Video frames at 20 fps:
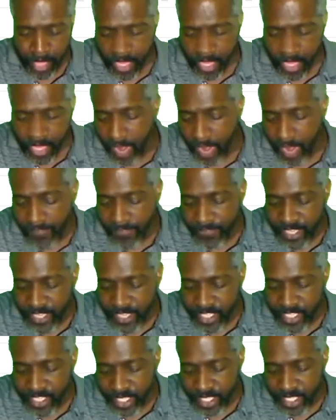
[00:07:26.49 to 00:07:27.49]
Now
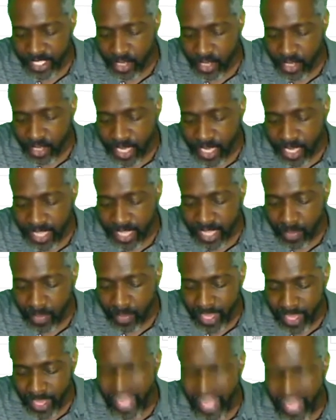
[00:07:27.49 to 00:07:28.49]
it started out that
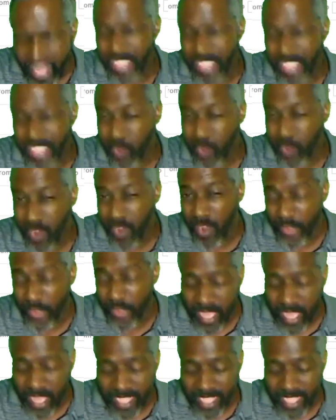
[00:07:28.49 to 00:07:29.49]
week at
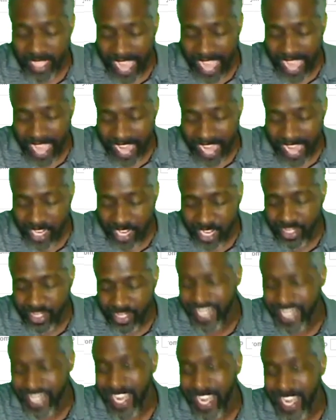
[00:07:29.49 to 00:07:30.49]

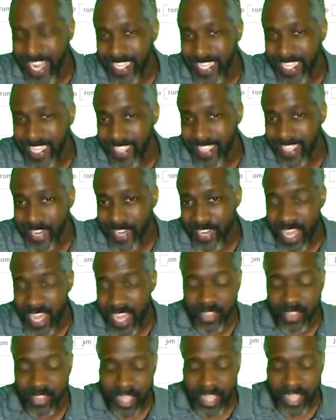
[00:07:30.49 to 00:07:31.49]

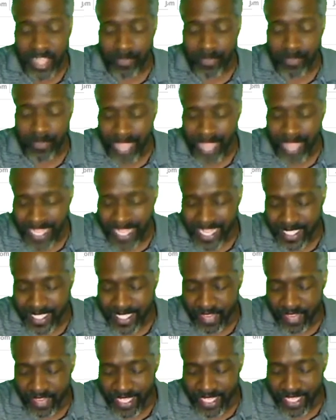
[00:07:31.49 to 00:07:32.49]

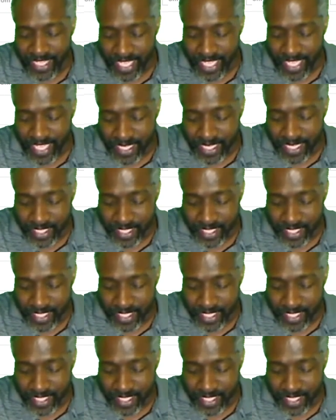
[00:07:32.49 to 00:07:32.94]
$12,897.70,